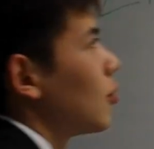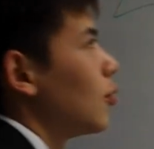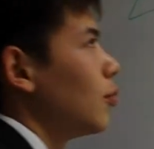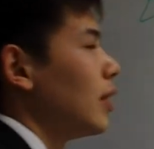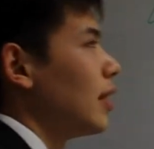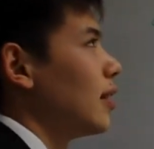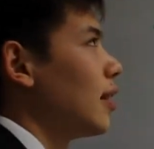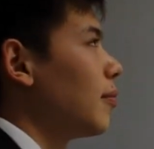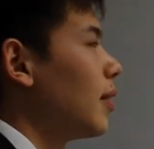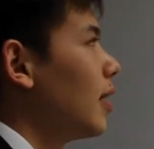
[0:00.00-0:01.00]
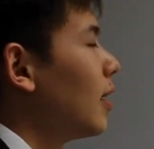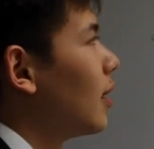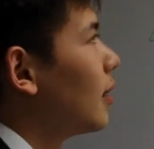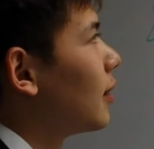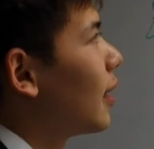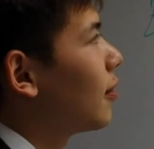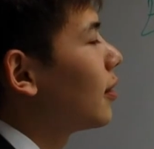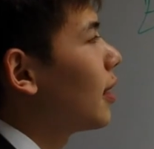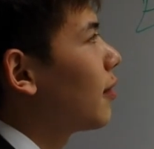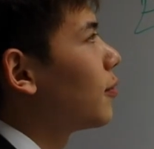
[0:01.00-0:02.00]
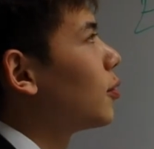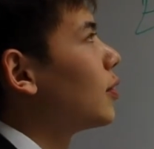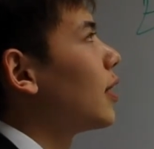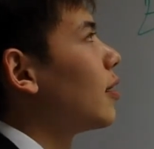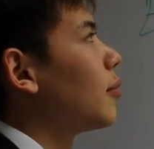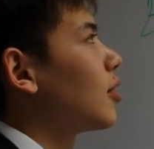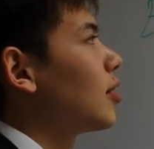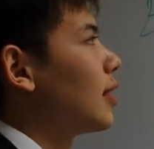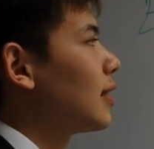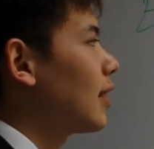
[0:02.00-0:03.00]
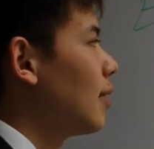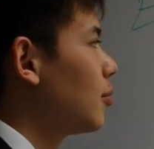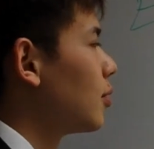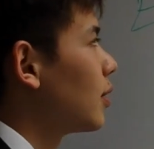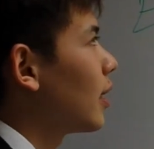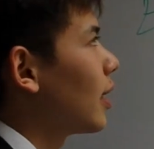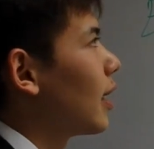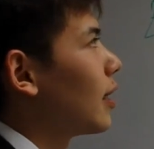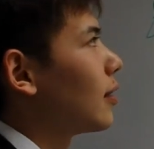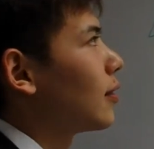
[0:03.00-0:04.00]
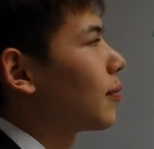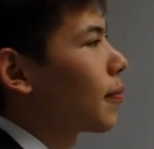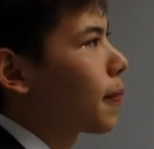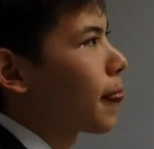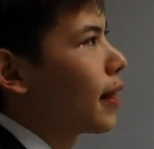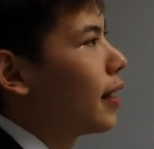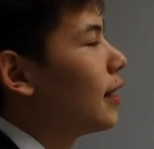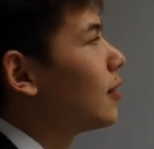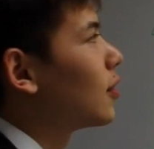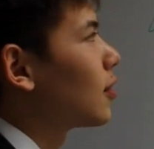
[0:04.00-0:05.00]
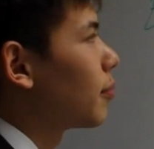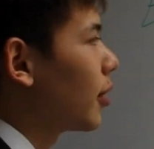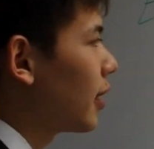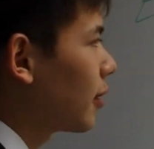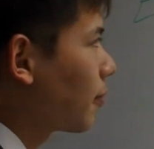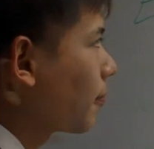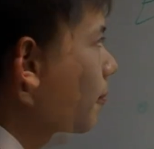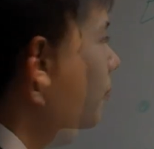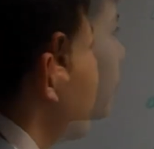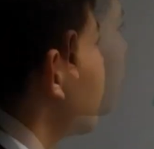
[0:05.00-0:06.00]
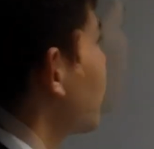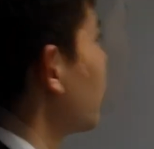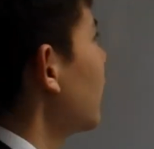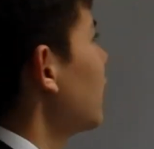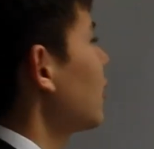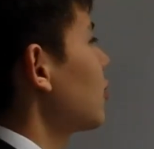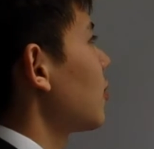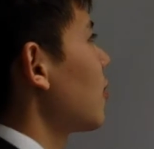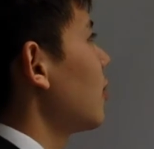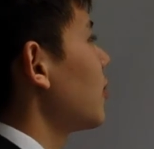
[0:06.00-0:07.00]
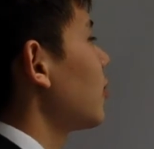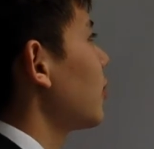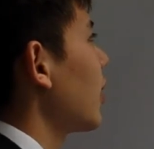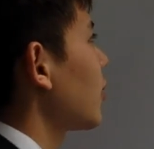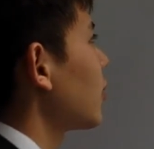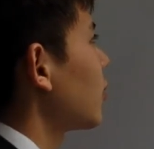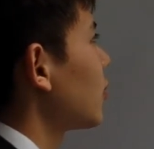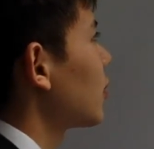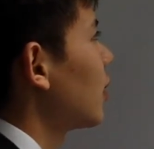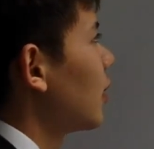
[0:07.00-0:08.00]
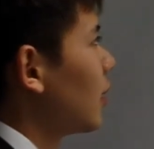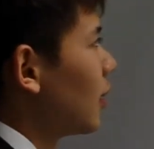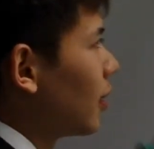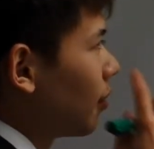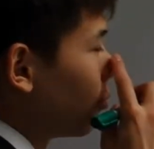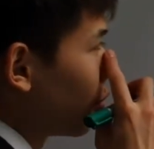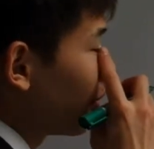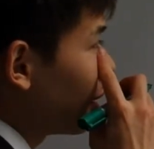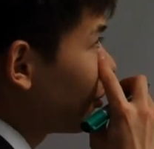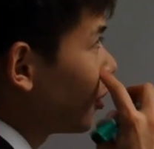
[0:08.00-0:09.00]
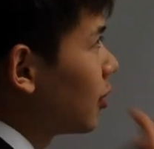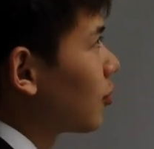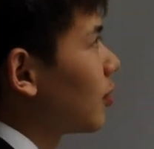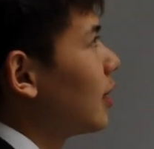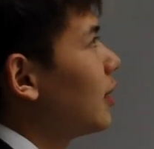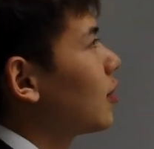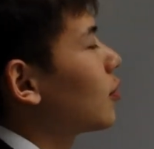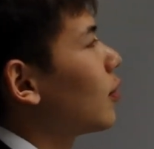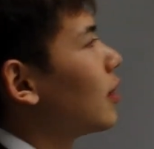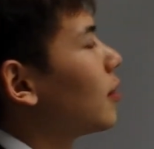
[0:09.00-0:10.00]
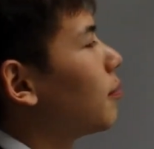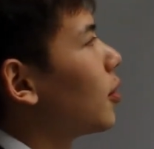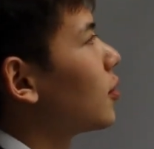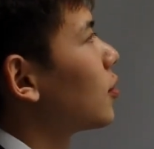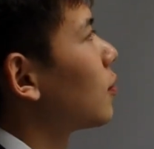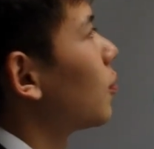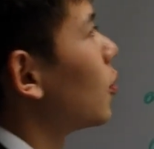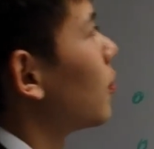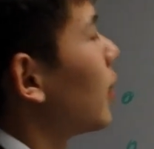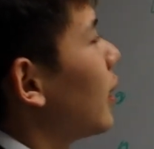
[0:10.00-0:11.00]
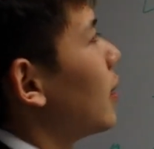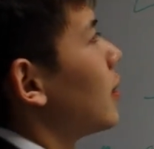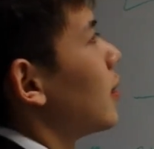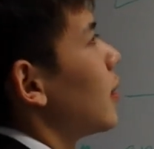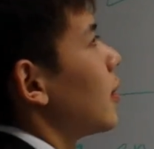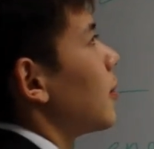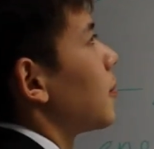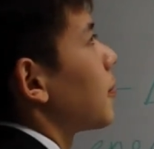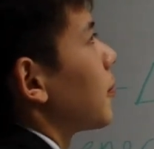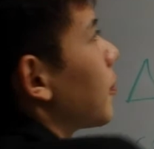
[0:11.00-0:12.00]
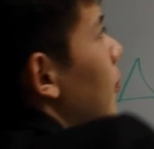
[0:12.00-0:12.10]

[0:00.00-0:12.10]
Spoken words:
stored within them. Therefore, they are much less stable and easier to break. Alright, so in exothermic reactions, more energy is released when the bonds form in the